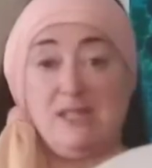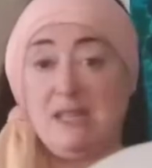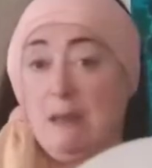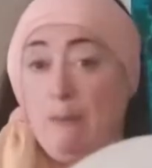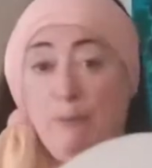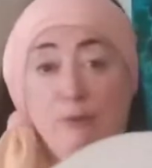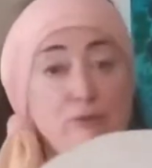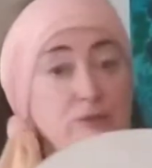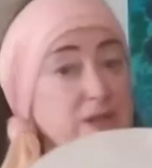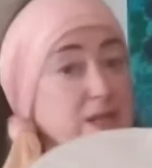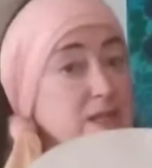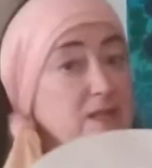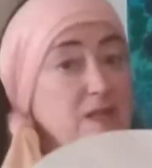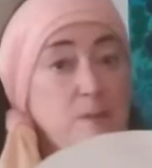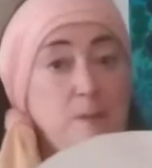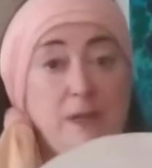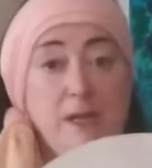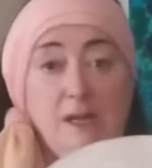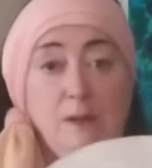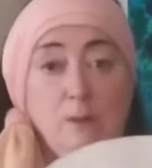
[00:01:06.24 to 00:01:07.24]
tambourine to
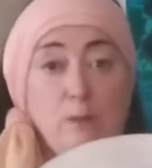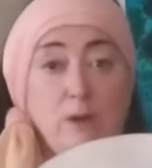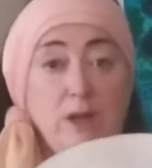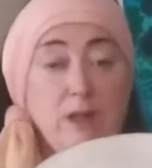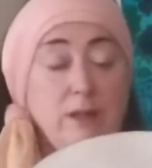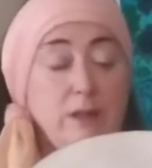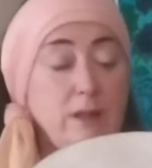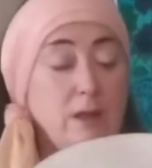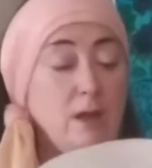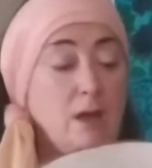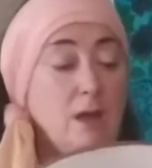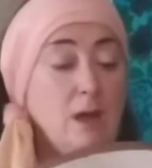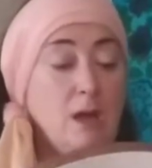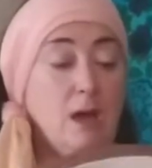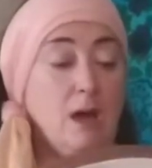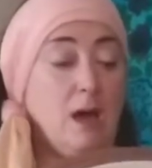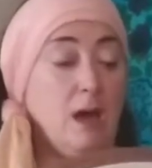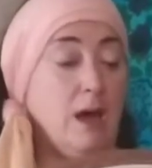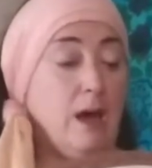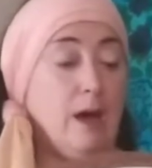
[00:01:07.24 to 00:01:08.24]
begin with,
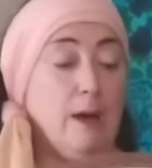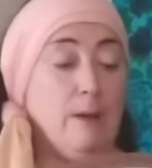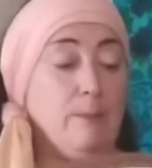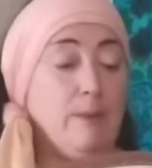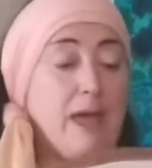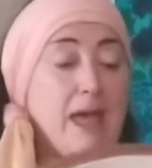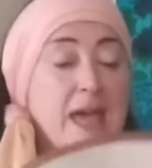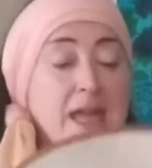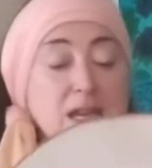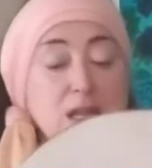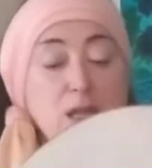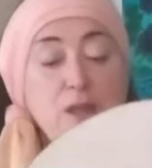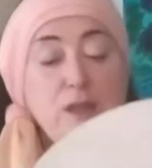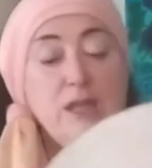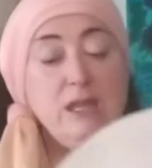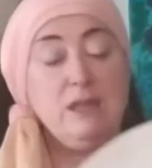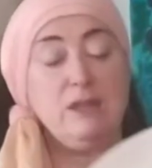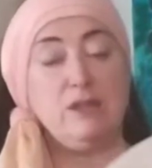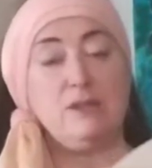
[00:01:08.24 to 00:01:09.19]
anything